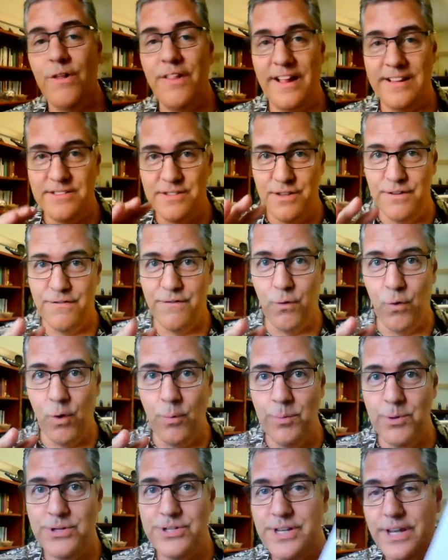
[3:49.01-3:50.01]
That's the
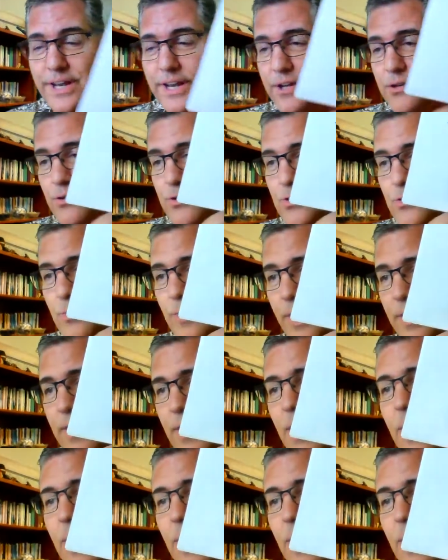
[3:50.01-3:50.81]
4% interest rate,